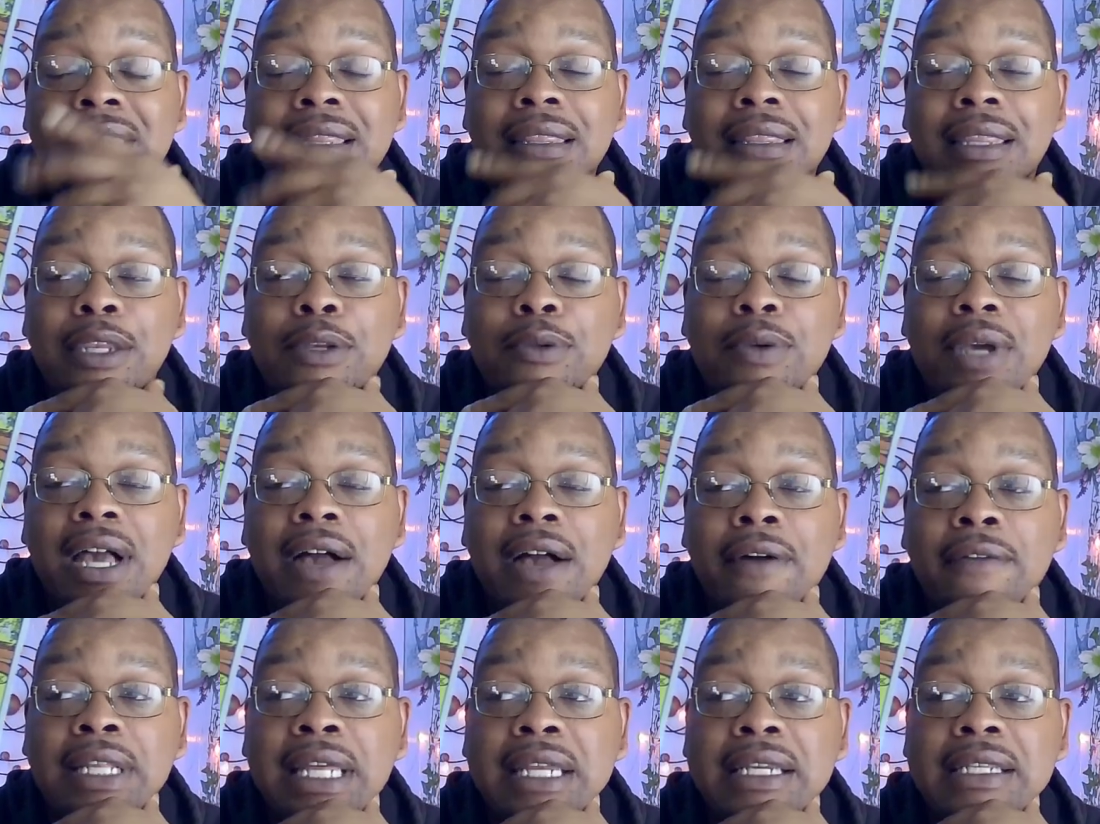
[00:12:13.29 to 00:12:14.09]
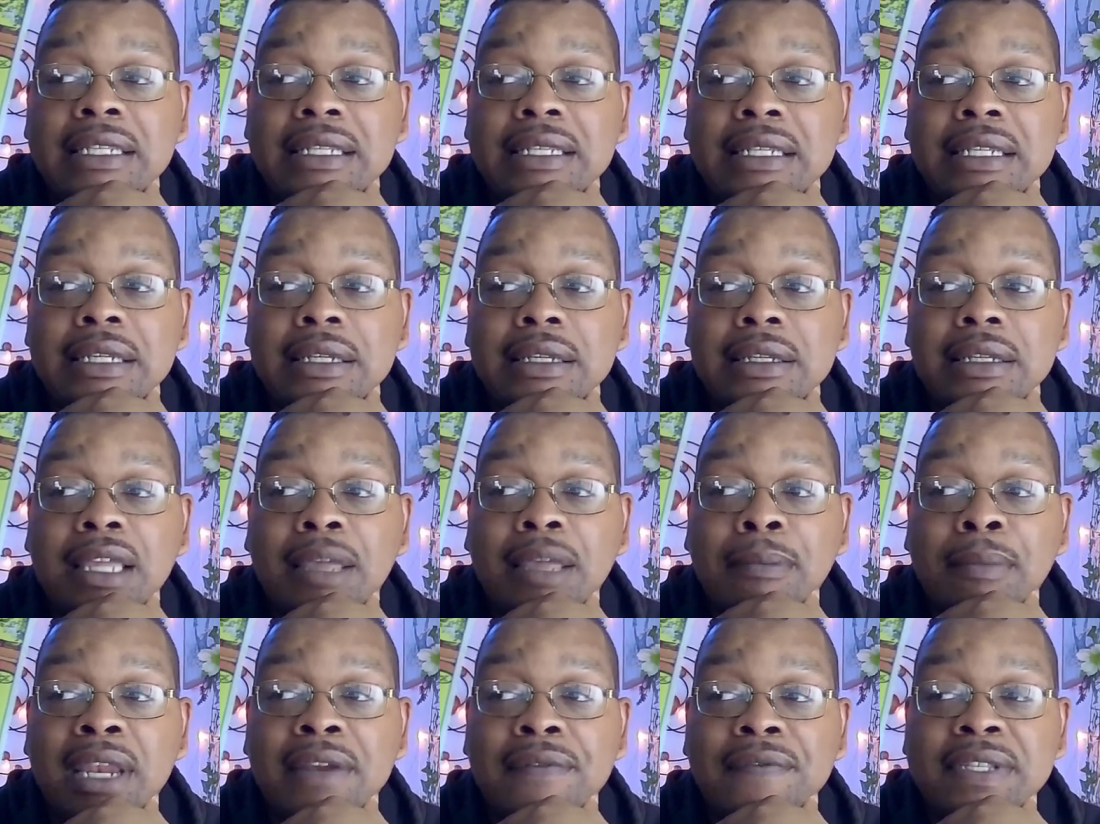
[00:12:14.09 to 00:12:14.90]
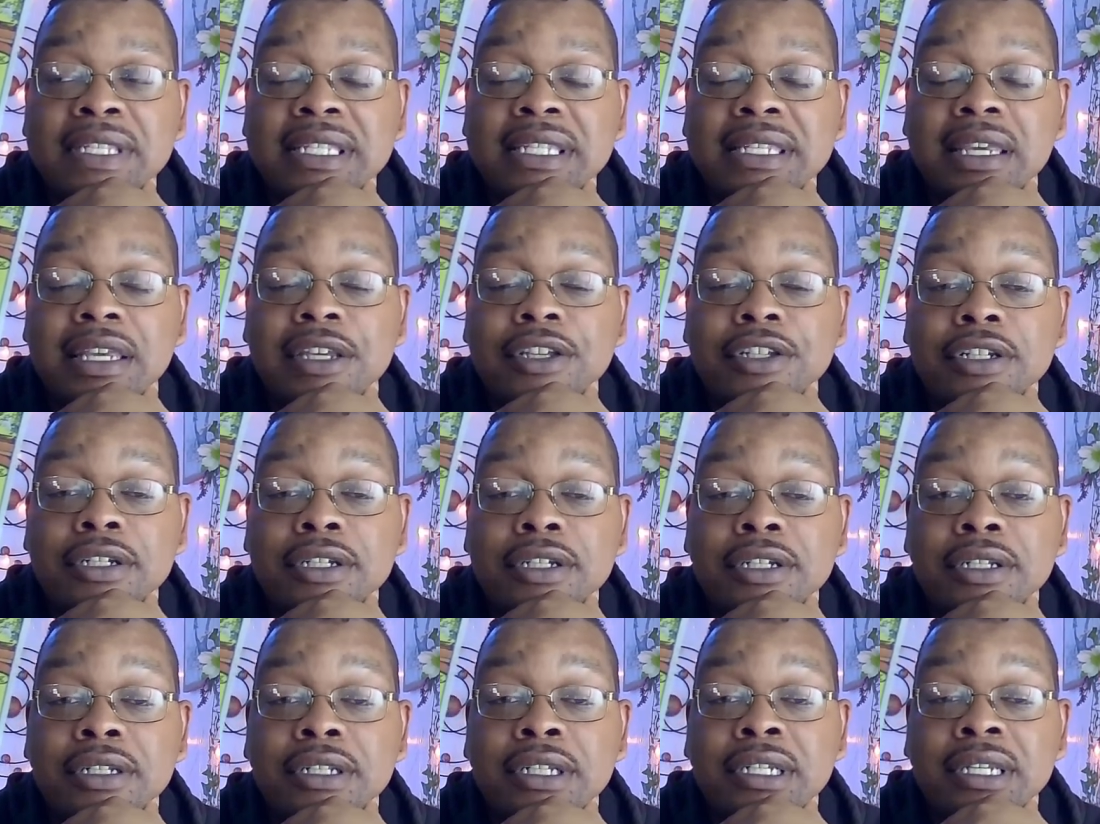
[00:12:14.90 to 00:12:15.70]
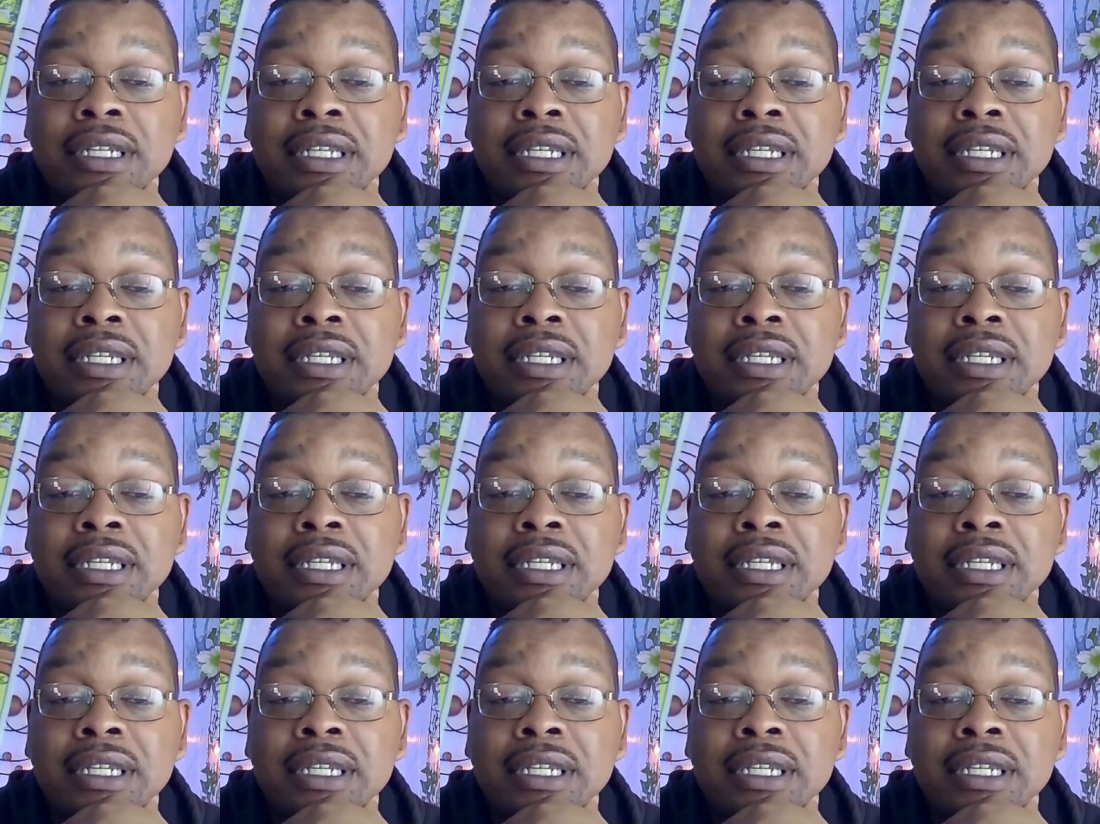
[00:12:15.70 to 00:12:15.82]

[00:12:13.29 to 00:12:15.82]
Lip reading: They do have a lot of skill in manifestation.